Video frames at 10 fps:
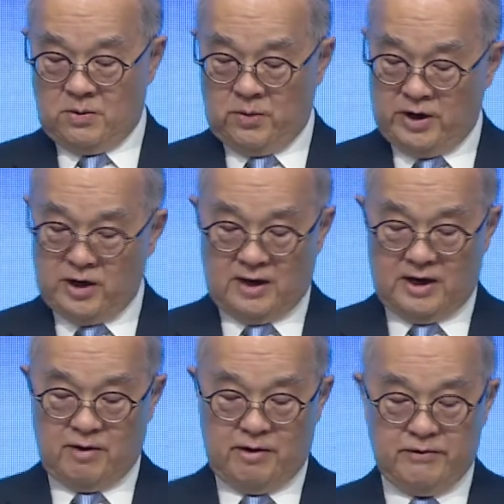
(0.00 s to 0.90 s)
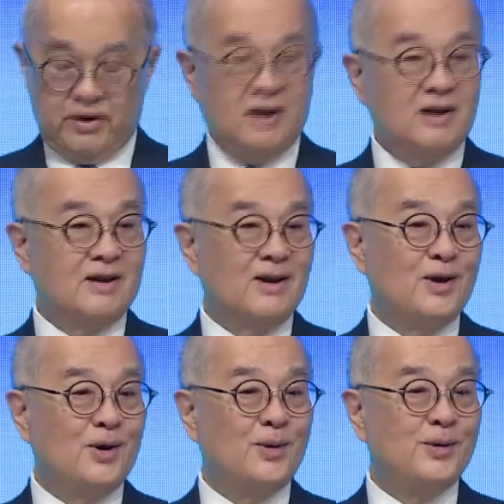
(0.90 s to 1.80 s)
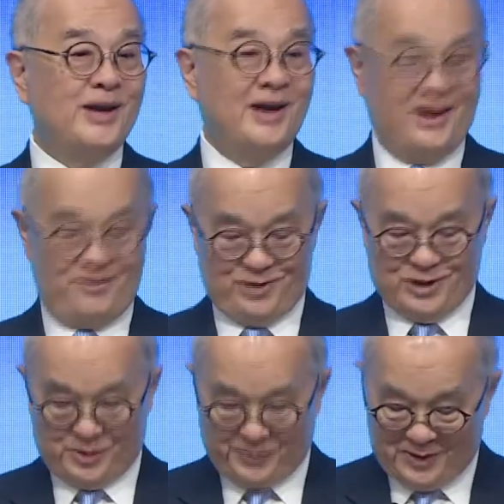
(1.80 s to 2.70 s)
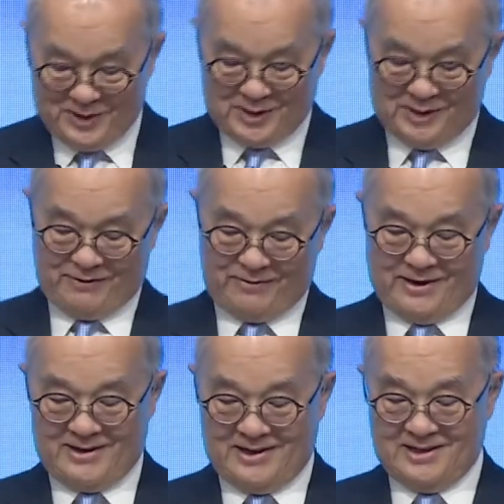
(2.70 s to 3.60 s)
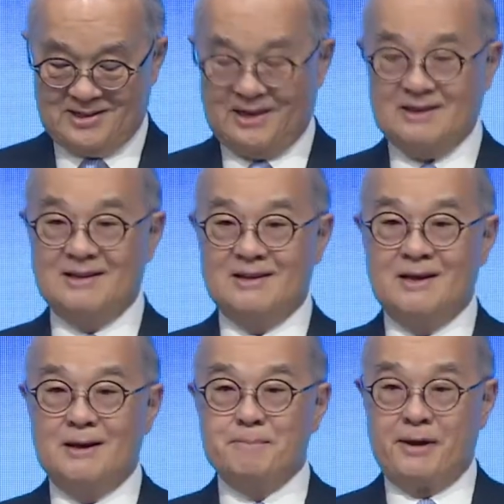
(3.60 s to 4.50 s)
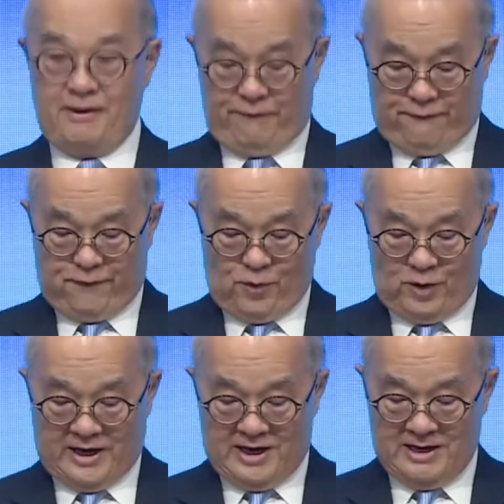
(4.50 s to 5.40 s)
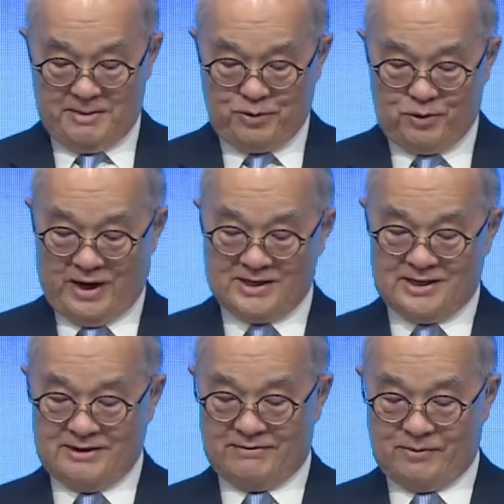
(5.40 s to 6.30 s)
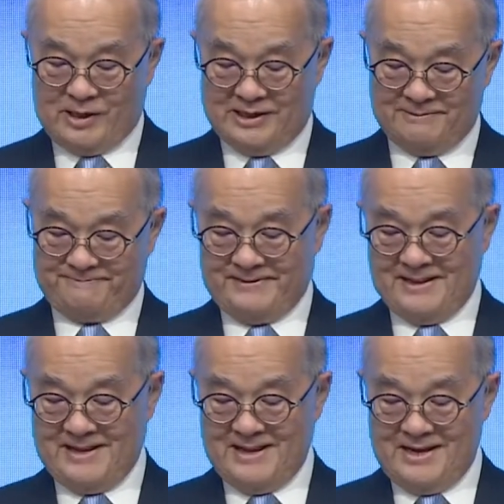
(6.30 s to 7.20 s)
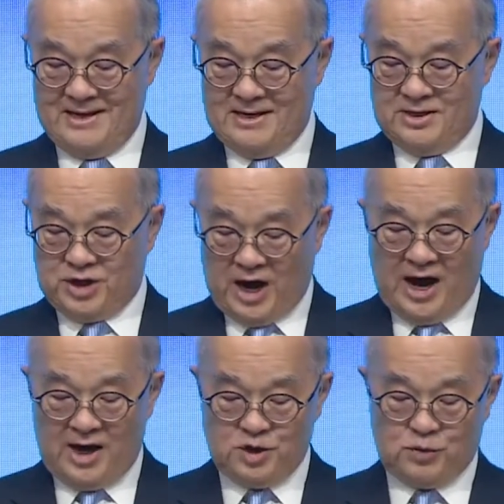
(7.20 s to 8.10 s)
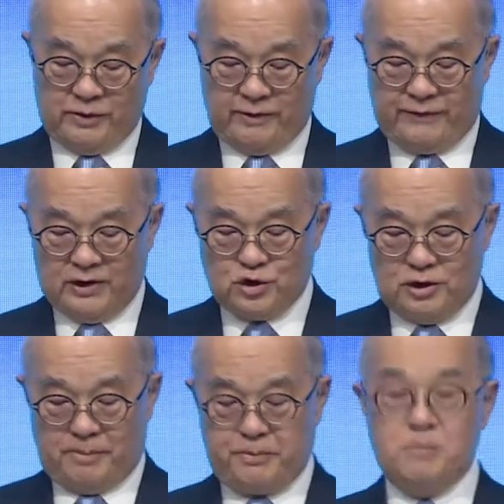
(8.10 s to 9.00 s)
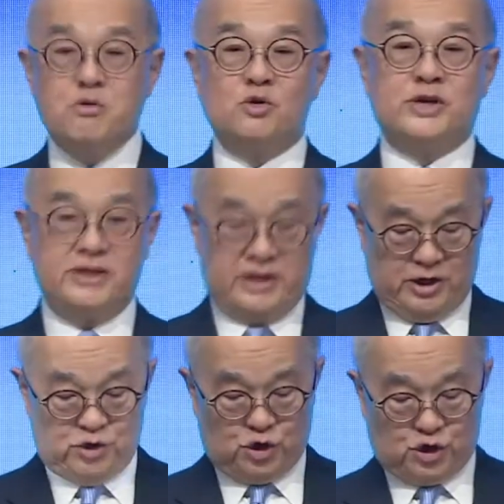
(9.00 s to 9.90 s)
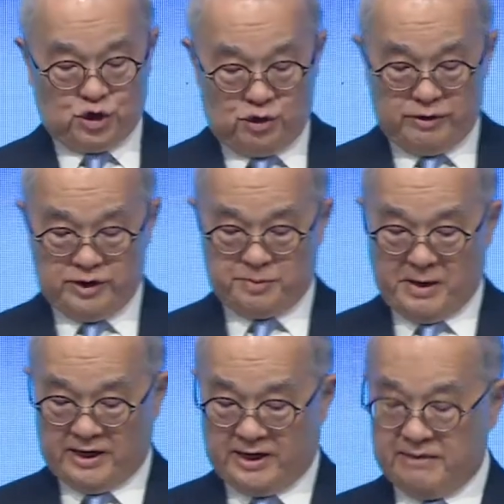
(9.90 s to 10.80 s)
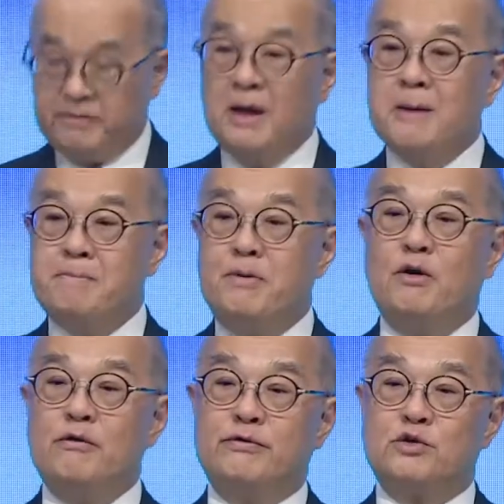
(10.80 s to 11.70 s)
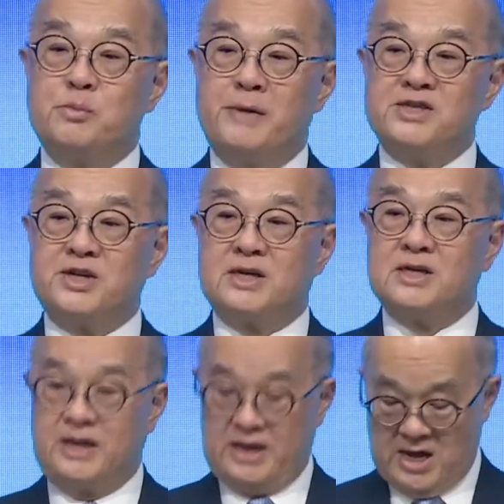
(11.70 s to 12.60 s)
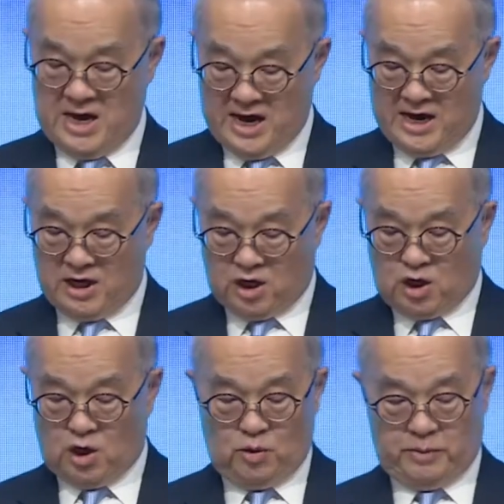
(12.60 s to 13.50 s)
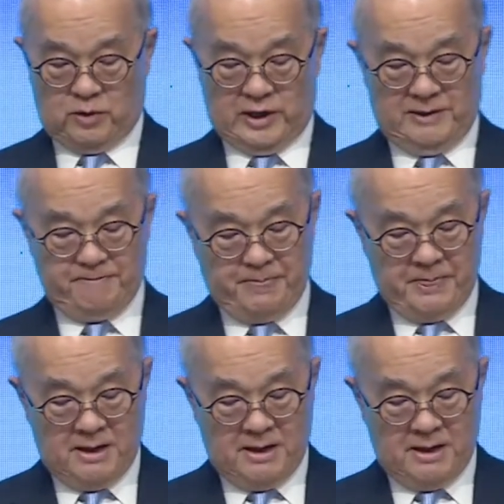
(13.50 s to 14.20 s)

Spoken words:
We are not, however, only a responsive regulator, but a fully proactive one, tasked with the function of promoting the insurance market both domestically and globally.